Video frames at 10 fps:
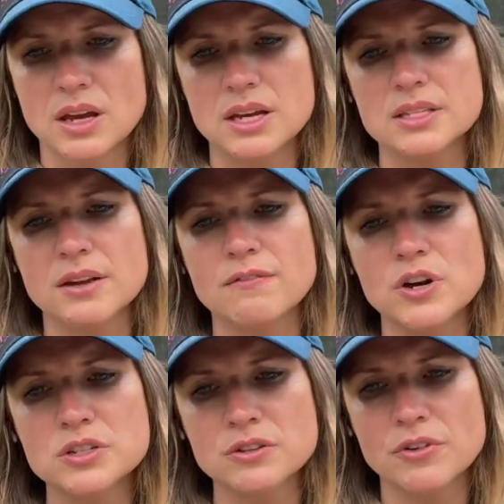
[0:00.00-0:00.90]
He said,
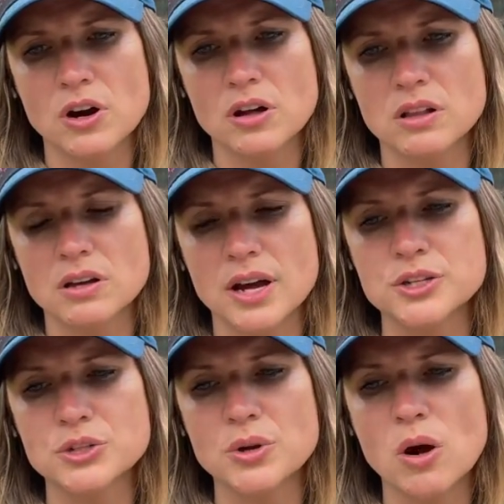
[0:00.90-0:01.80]
first of all, I
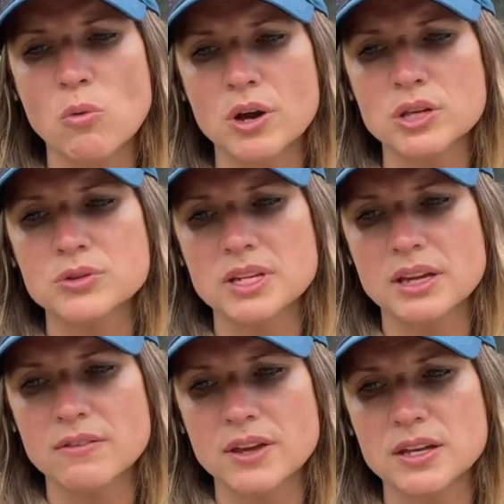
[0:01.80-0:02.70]
do not want you to
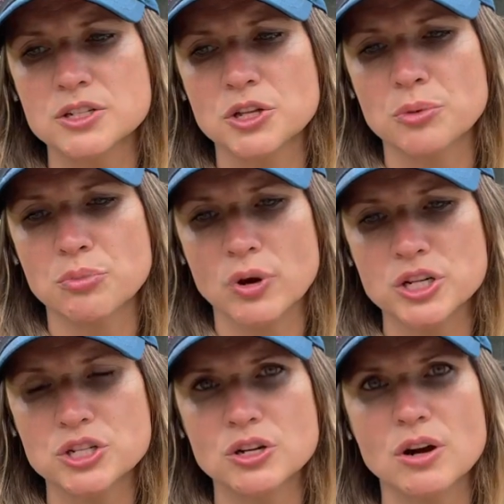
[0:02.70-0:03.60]
give in to the
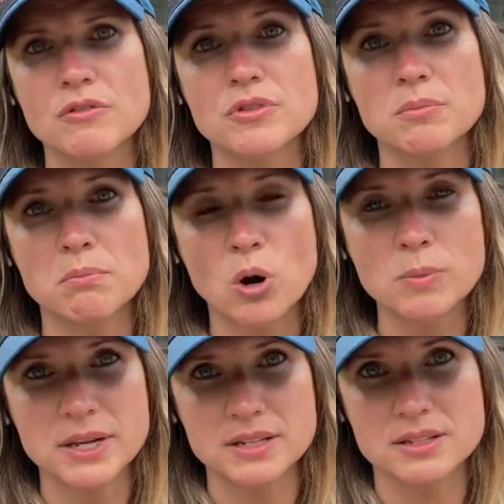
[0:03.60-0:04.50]
pressure of the
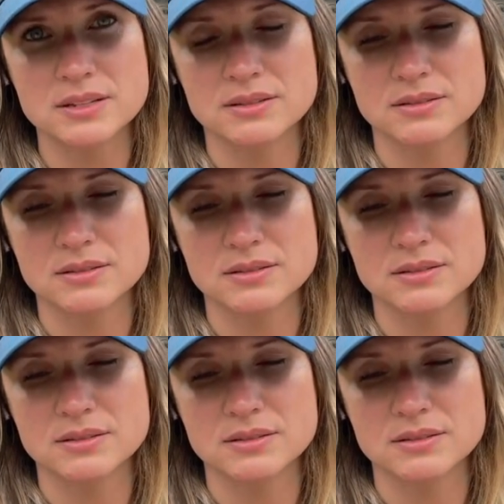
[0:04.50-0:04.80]
moment.